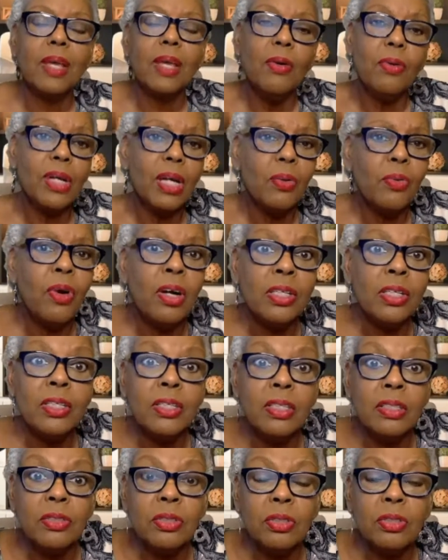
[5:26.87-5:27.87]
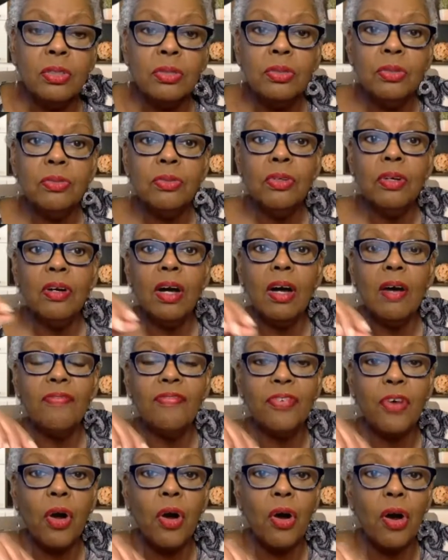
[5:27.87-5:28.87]
What I want you to do
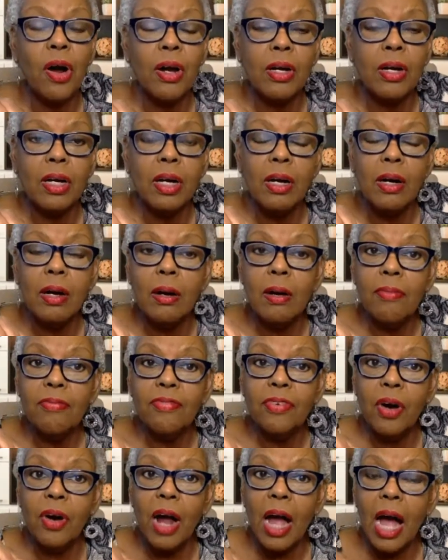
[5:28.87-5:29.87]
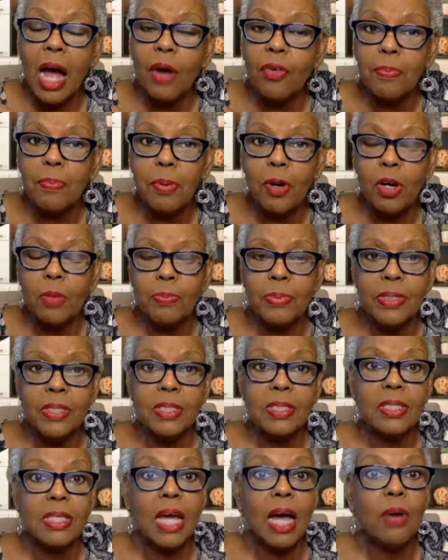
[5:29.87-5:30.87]
for our
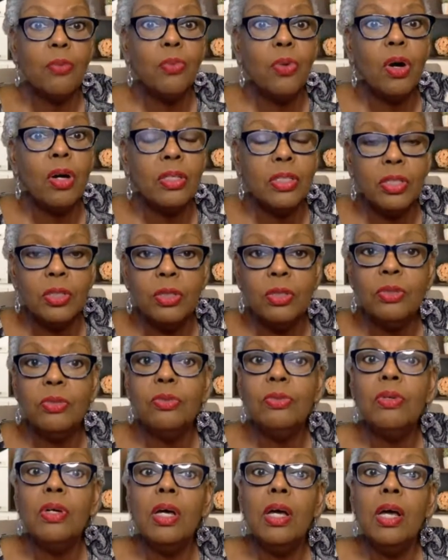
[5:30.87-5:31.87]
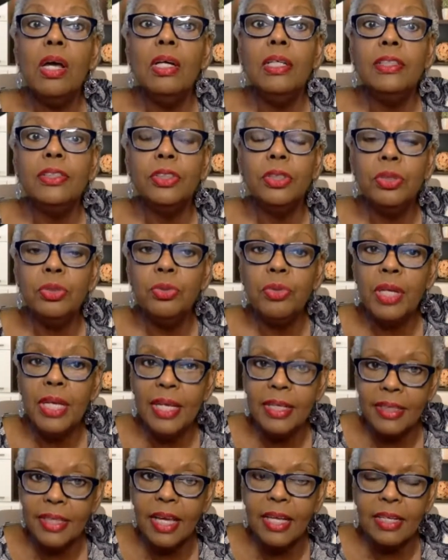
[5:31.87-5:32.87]
purposes, I want you to
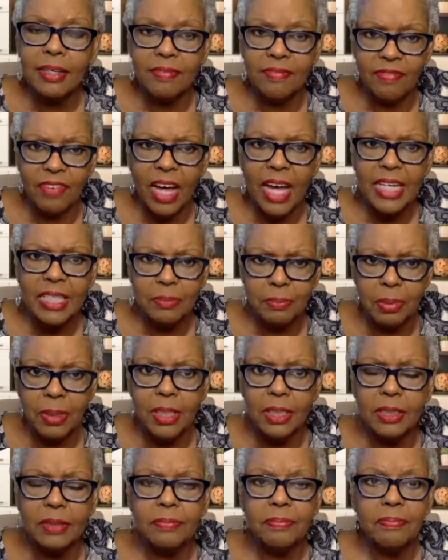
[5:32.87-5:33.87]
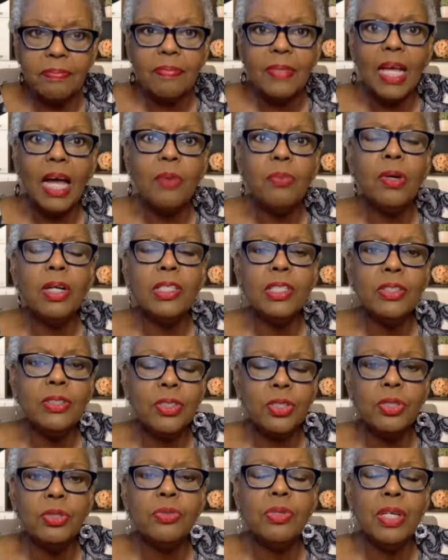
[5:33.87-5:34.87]
hit that invite button. I want you
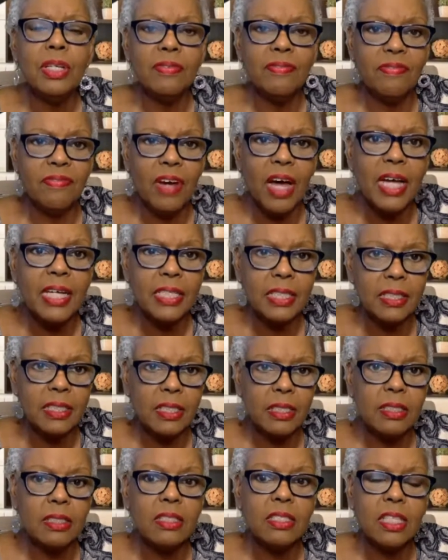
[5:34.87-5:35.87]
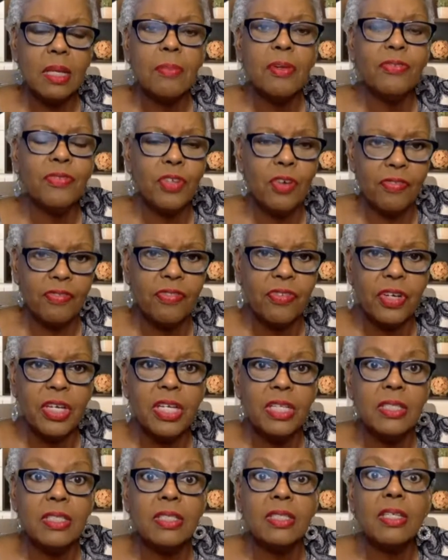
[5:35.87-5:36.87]
to invite some of your
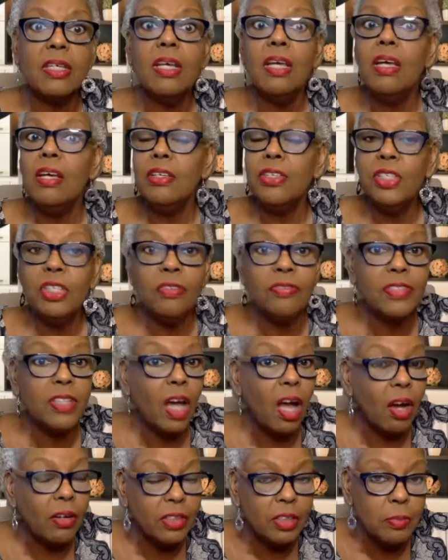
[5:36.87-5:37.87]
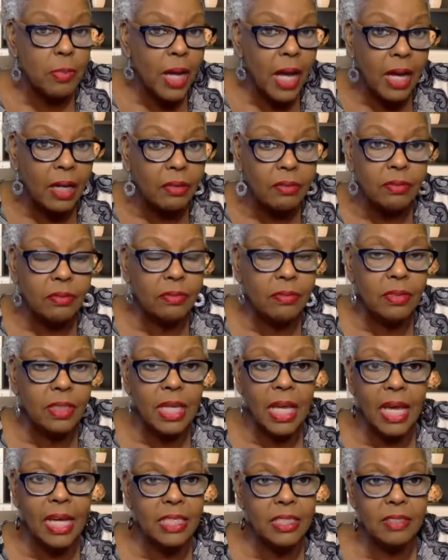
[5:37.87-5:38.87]
friends. You've talked about the
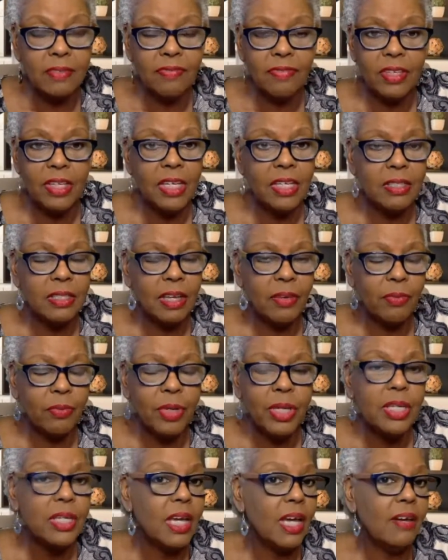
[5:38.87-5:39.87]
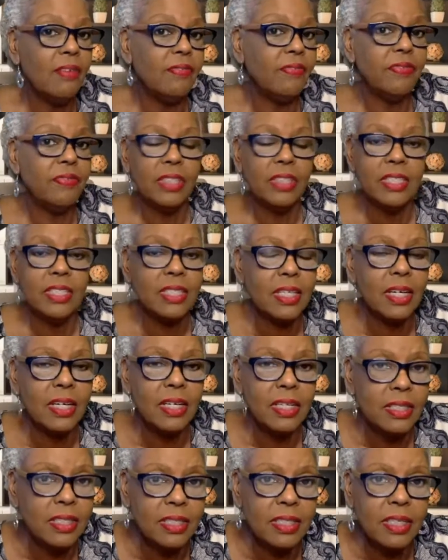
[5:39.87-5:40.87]
kinds of things that we have
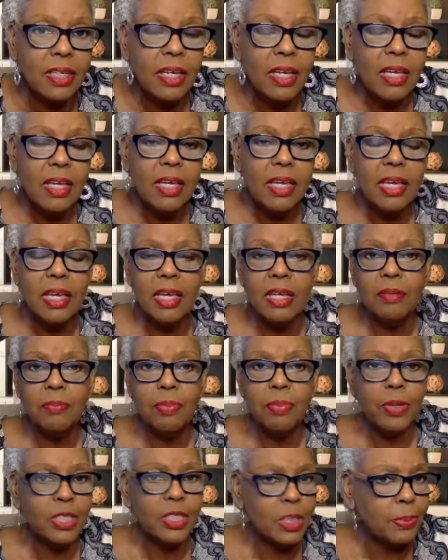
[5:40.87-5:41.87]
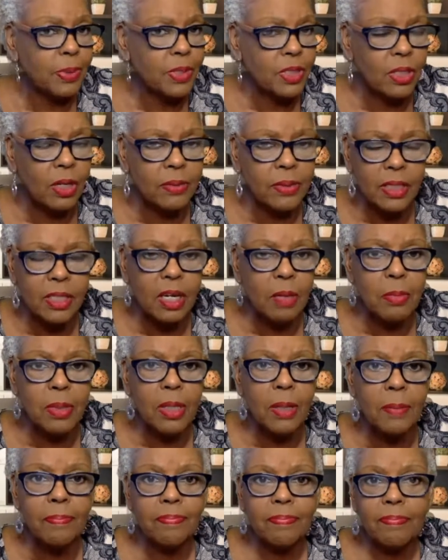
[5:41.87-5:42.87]
discussed in Principles on the Come
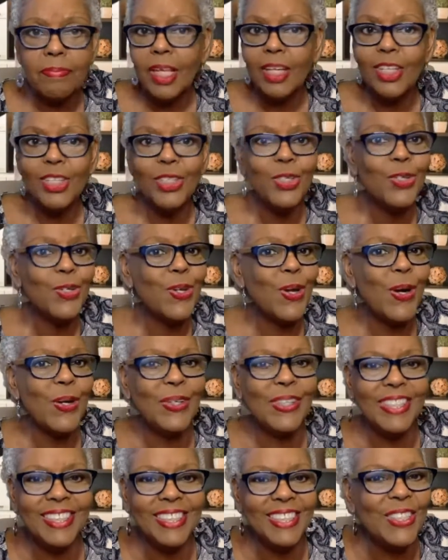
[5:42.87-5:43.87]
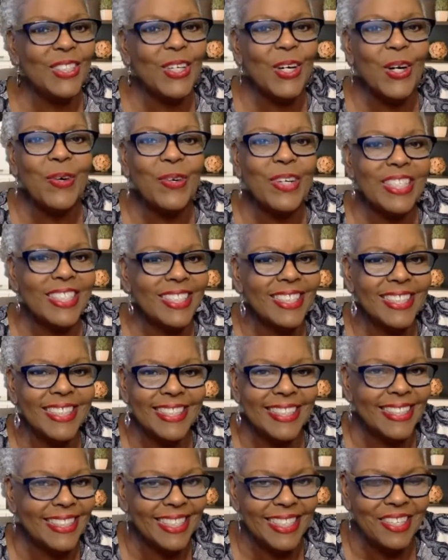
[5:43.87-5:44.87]
Up. You know it's good
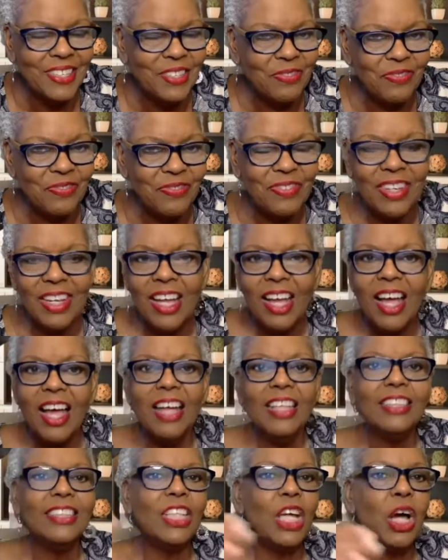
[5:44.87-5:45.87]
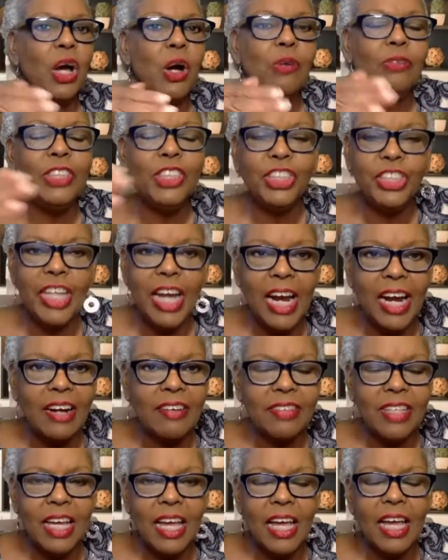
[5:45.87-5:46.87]
stuff. So
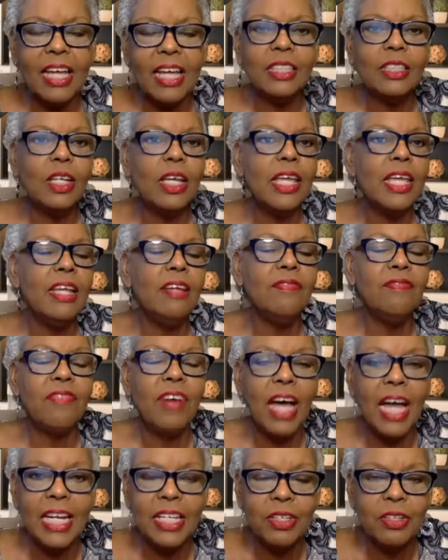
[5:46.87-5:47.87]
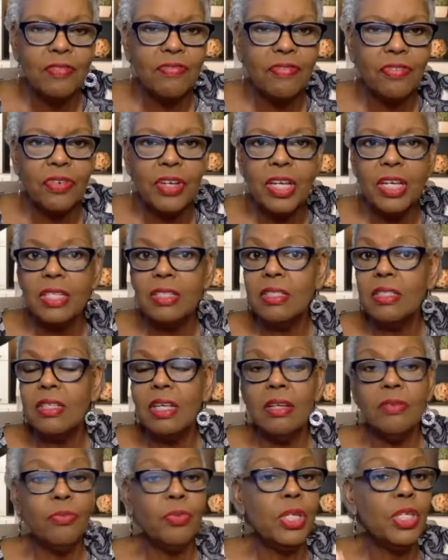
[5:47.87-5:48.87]
share that, invite your friends.
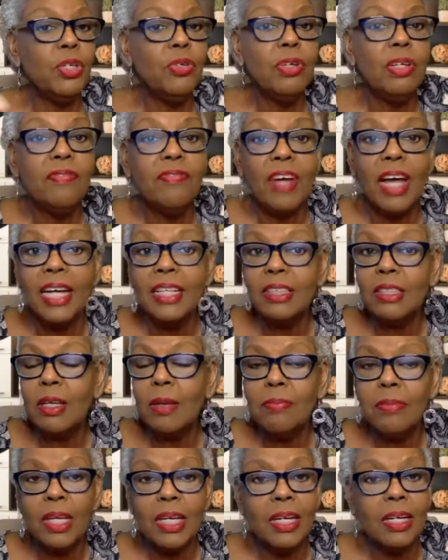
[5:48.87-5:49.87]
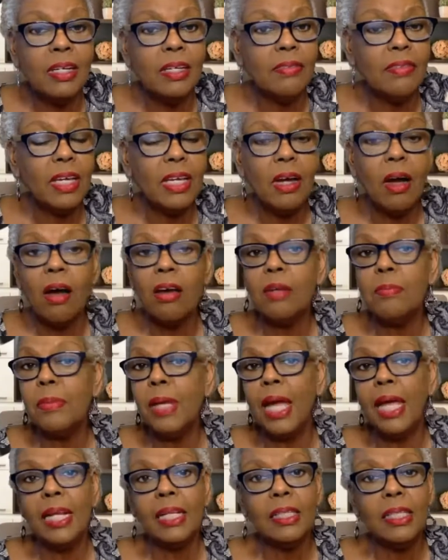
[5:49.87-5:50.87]
When you invite them, they
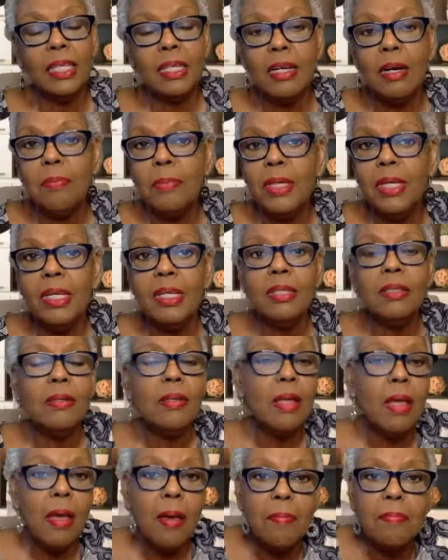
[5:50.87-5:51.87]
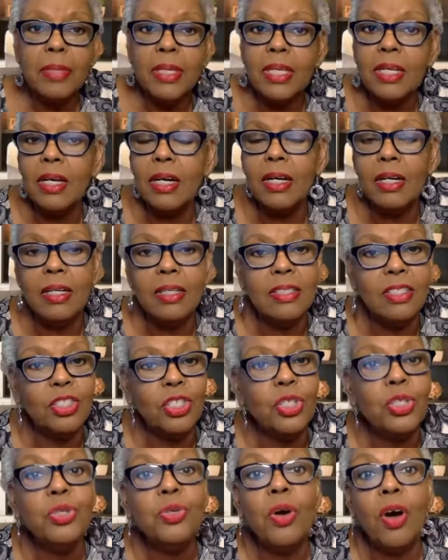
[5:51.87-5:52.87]
automatically come in because
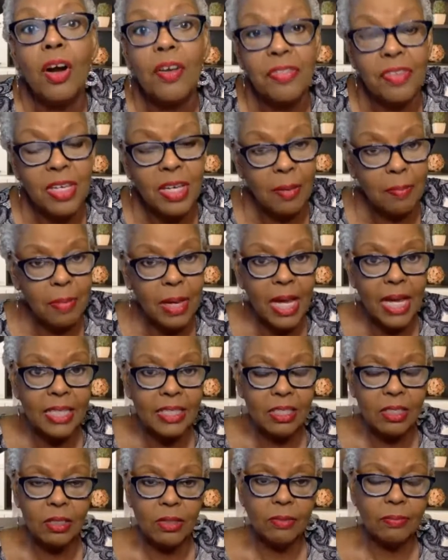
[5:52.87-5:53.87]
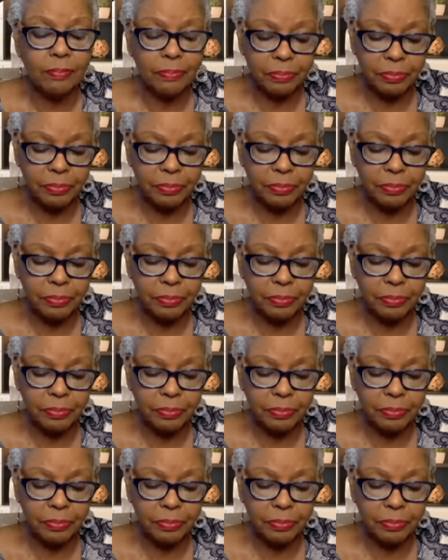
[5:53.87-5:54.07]
you are the ambassador.